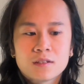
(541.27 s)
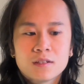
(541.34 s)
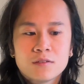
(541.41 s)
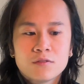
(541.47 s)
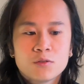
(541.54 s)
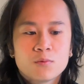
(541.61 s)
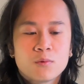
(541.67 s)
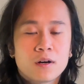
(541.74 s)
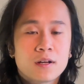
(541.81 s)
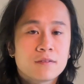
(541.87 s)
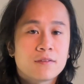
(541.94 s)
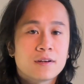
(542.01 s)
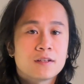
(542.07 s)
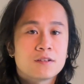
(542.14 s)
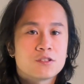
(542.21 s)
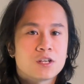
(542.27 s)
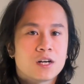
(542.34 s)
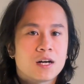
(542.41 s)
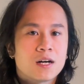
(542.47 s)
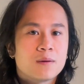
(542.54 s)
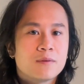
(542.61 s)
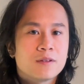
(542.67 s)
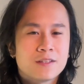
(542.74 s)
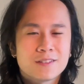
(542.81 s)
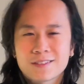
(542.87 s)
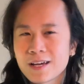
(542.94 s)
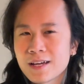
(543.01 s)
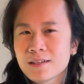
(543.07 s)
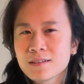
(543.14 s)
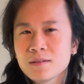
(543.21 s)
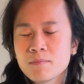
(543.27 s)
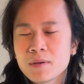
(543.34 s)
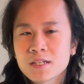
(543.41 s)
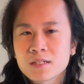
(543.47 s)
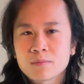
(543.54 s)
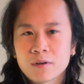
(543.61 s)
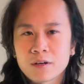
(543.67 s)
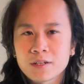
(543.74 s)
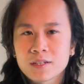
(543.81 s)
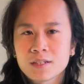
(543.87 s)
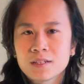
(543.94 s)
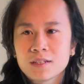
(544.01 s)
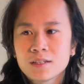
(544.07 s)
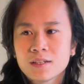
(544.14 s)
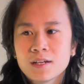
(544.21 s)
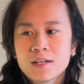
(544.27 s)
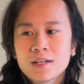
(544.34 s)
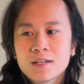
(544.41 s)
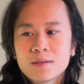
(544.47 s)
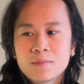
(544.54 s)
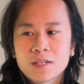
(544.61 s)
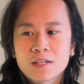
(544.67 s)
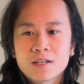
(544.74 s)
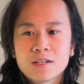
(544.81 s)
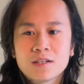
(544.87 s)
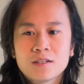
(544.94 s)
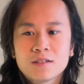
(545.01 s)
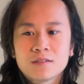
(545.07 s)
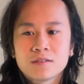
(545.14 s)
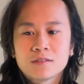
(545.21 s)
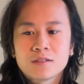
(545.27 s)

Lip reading: if you want to find a job, it's kind of the best market because